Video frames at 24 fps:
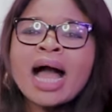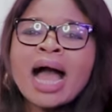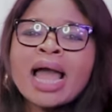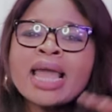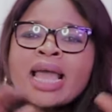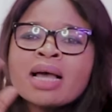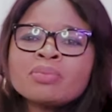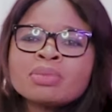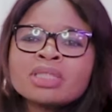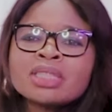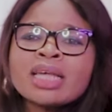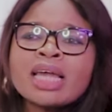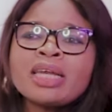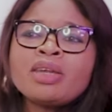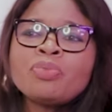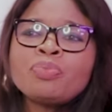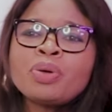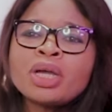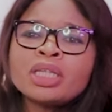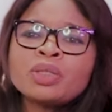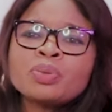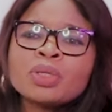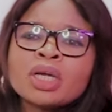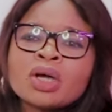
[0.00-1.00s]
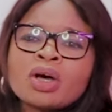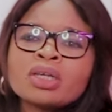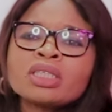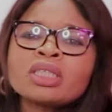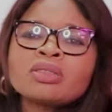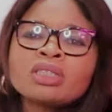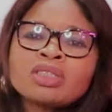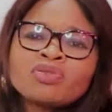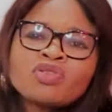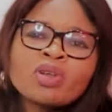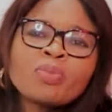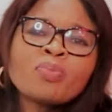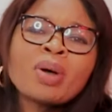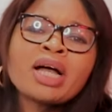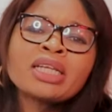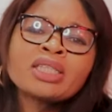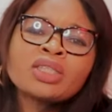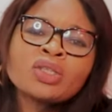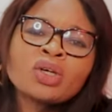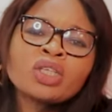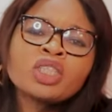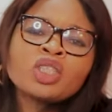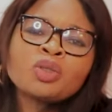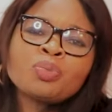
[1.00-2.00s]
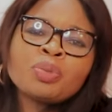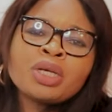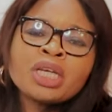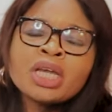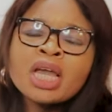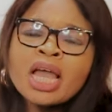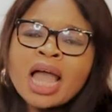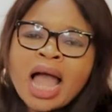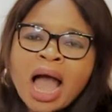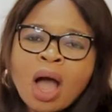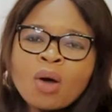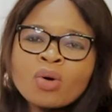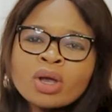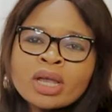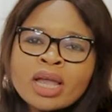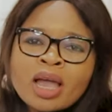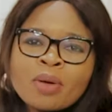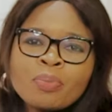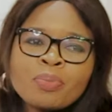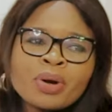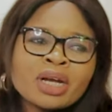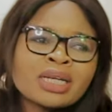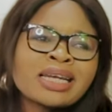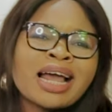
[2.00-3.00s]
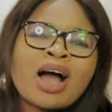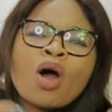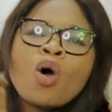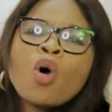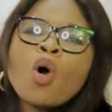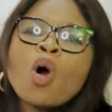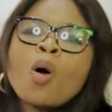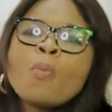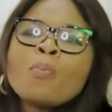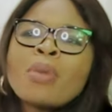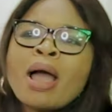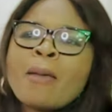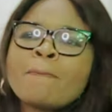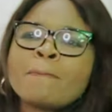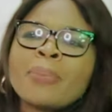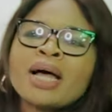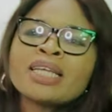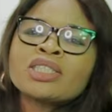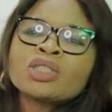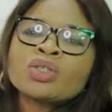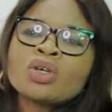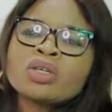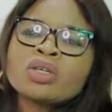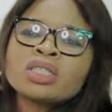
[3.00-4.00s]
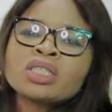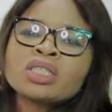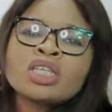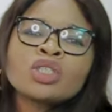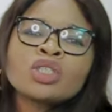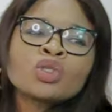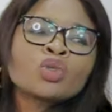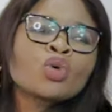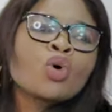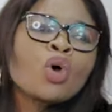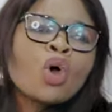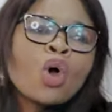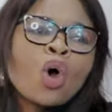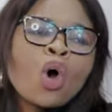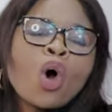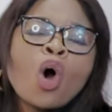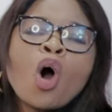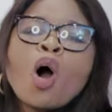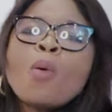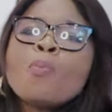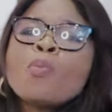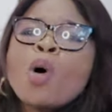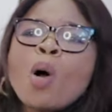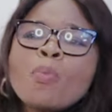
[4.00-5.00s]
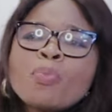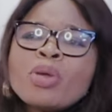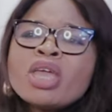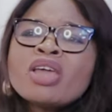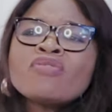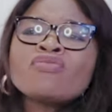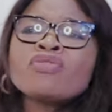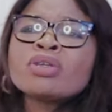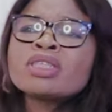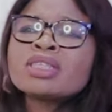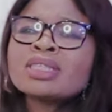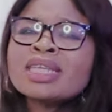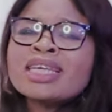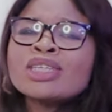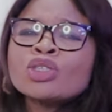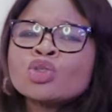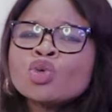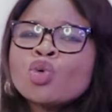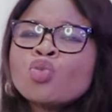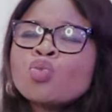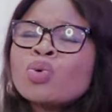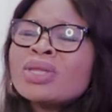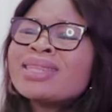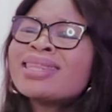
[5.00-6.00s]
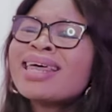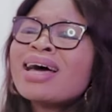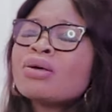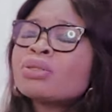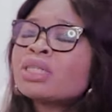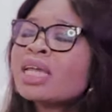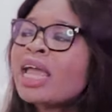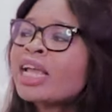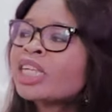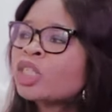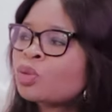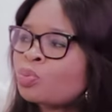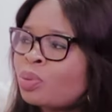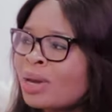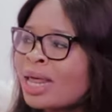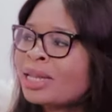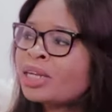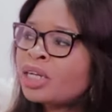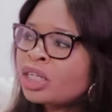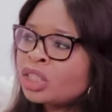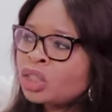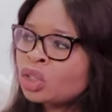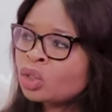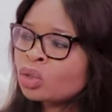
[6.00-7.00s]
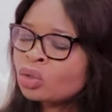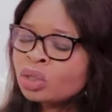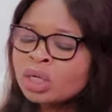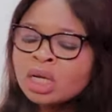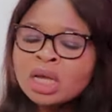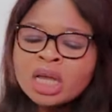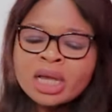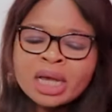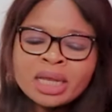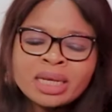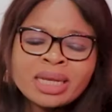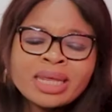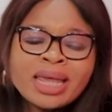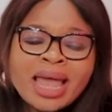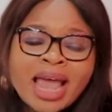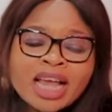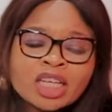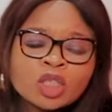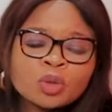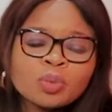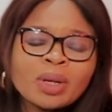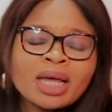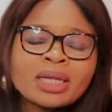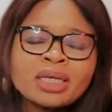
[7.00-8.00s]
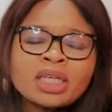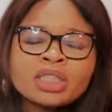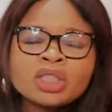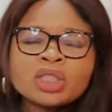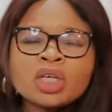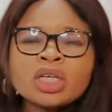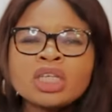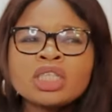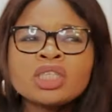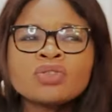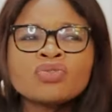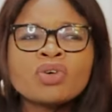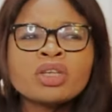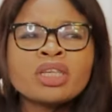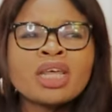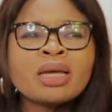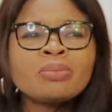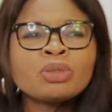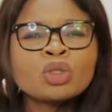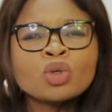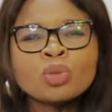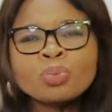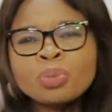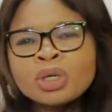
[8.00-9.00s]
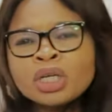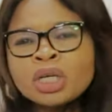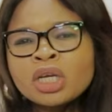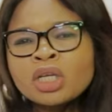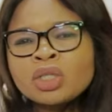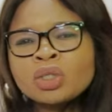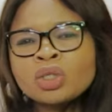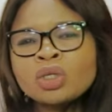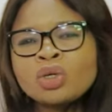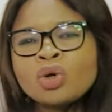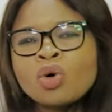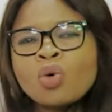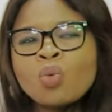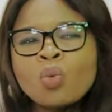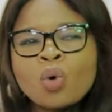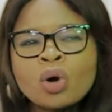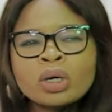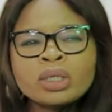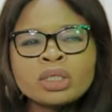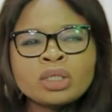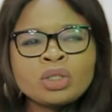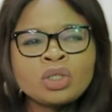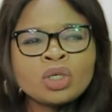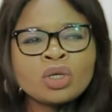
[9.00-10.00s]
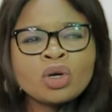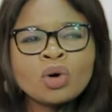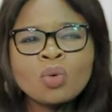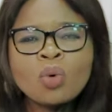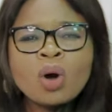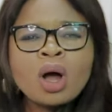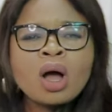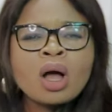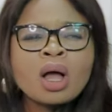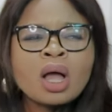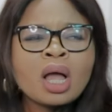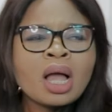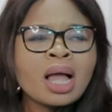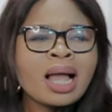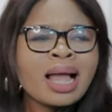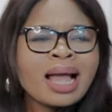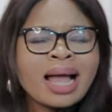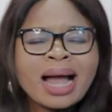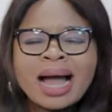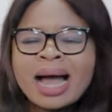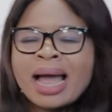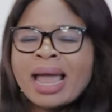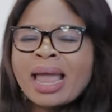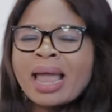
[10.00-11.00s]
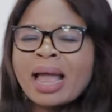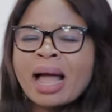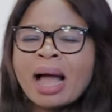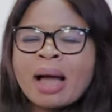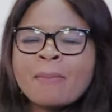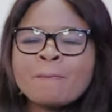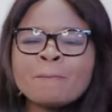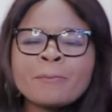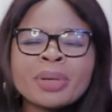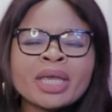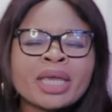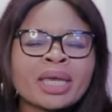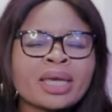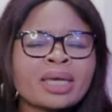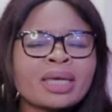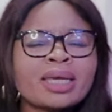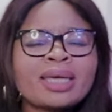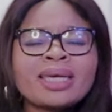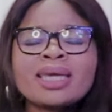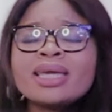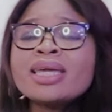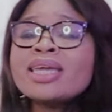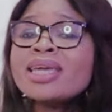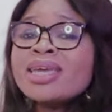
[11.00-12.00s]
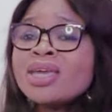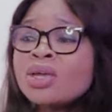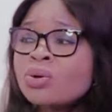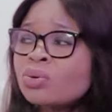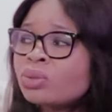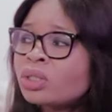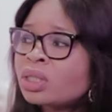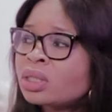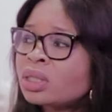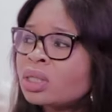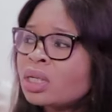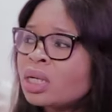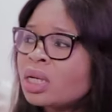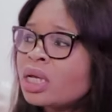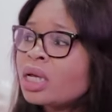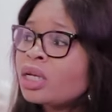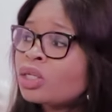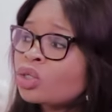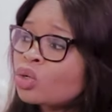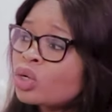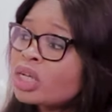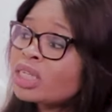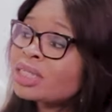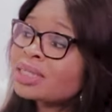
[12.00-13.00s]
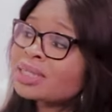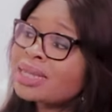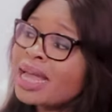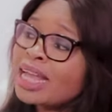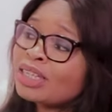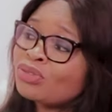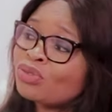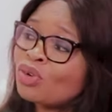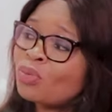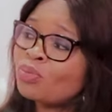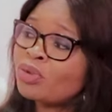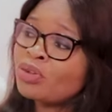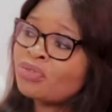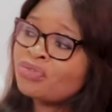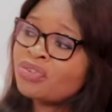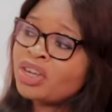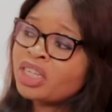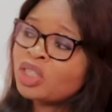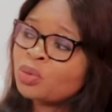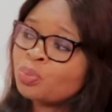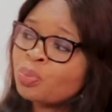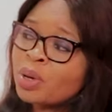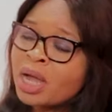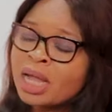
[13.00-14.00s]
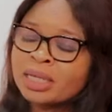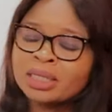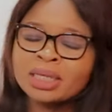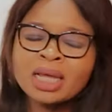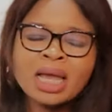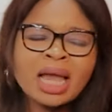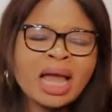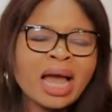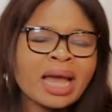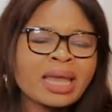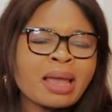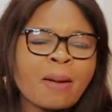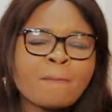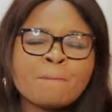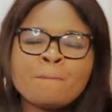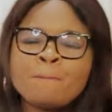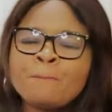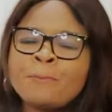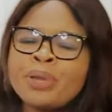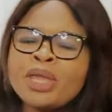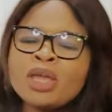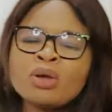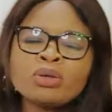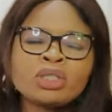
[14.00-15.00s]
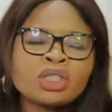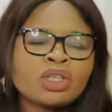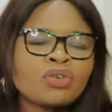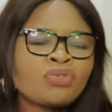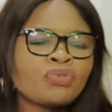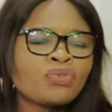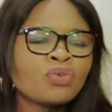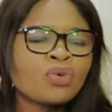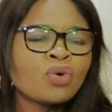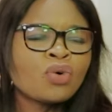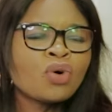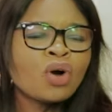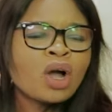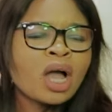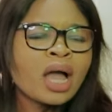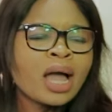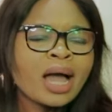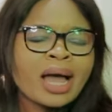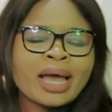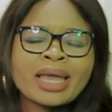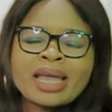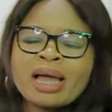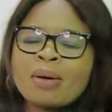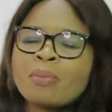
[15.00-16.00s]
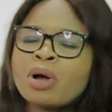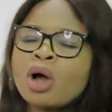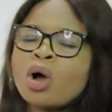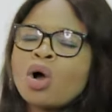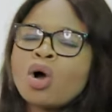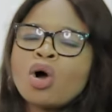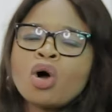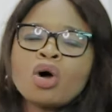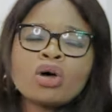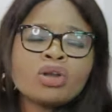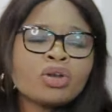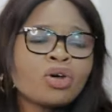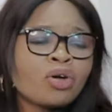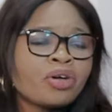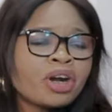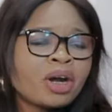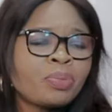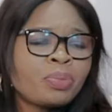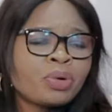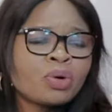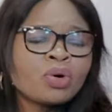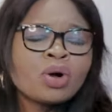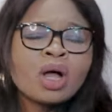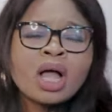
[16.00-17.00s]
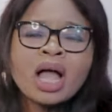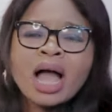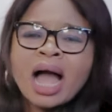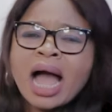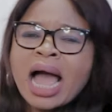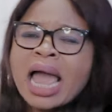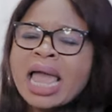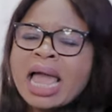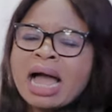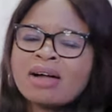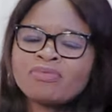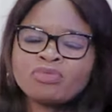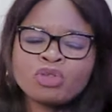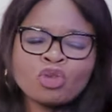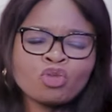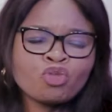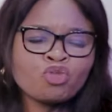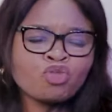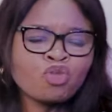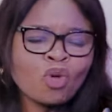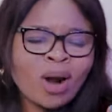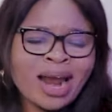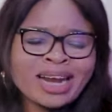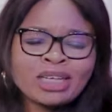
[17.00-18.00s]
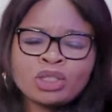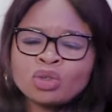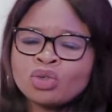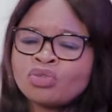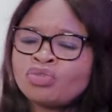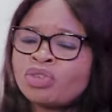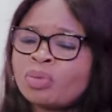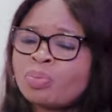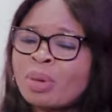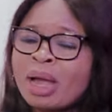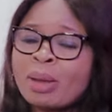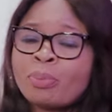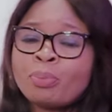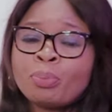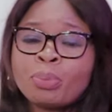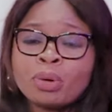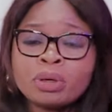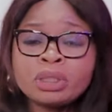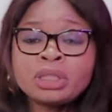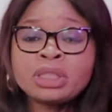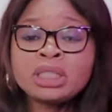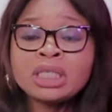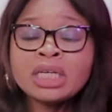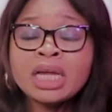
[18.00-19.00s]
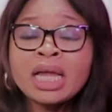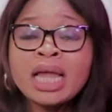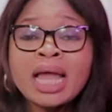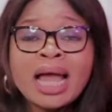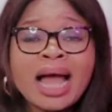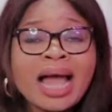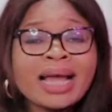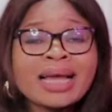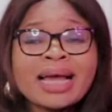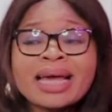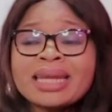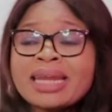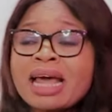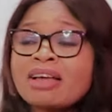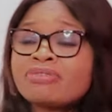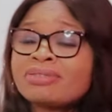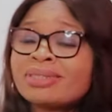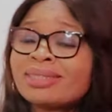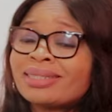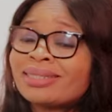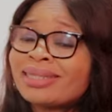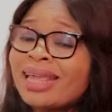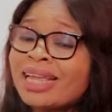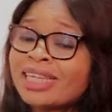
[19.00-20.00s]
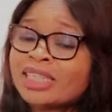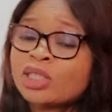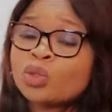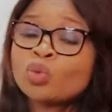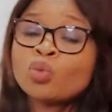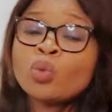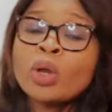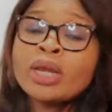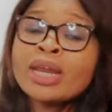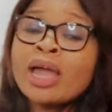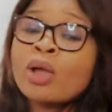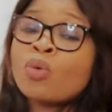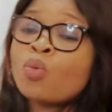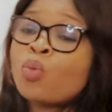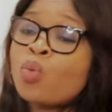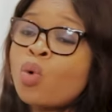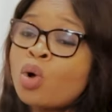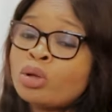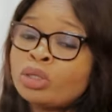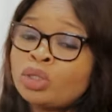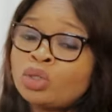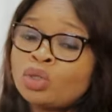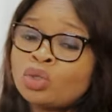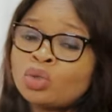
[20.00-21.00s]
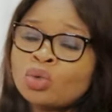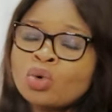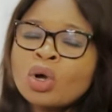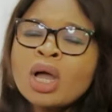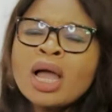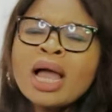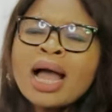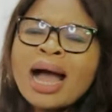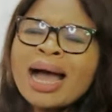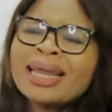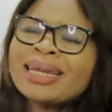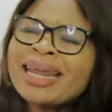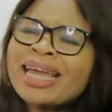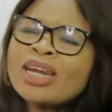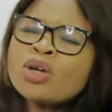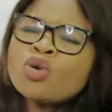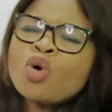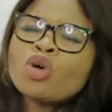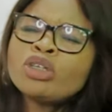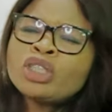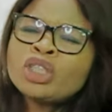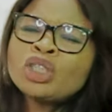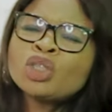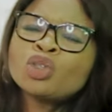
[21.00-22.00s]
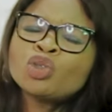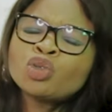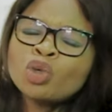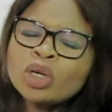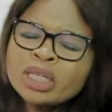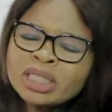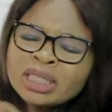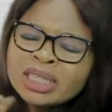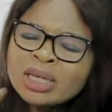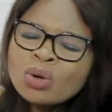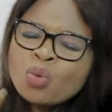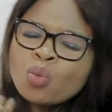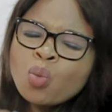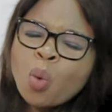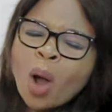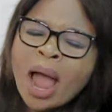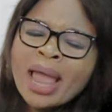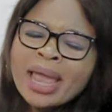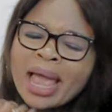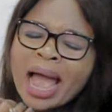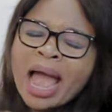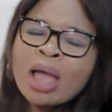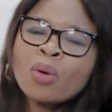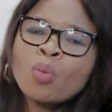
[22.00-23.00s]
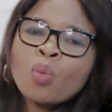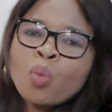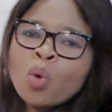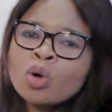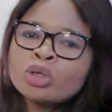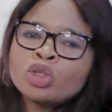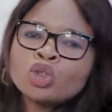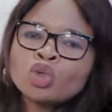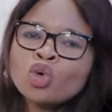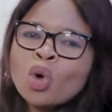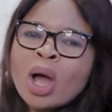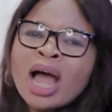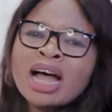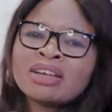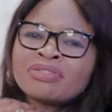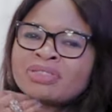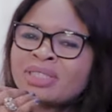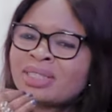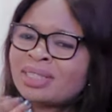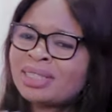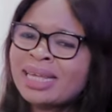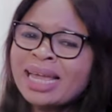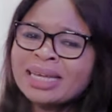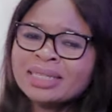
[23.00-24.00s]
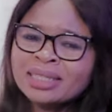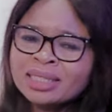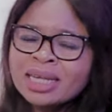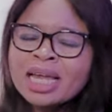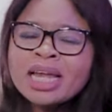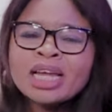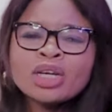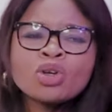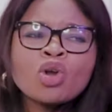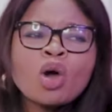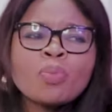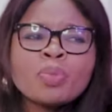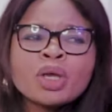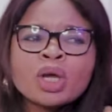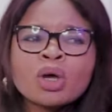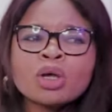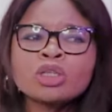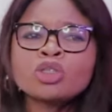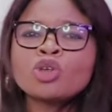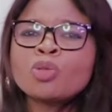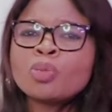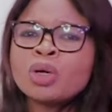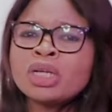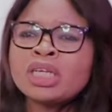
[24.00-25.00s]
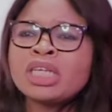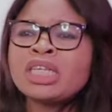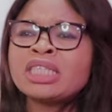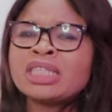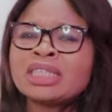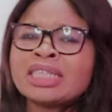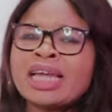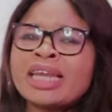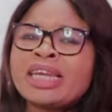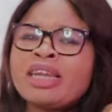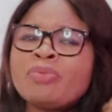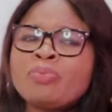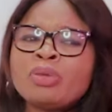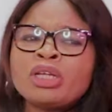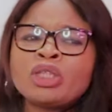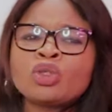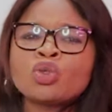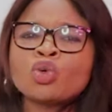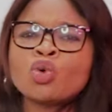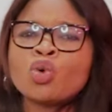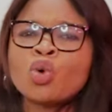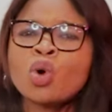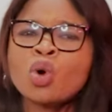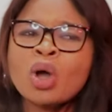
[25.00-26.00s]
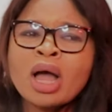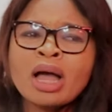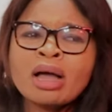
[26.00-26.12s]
I am celibate because if a man touch me, I'll get pregnant. Or my pastor says so, or mommy even says so, without explanation. The explanation is for them to begin to know what, you know what, I am cute. So it starts from the first part. I am beautiful. I am honorable. I have the right over my body. I can have sex when I want to. And I know the reason why I want to have sex. Not because somebody is telling me to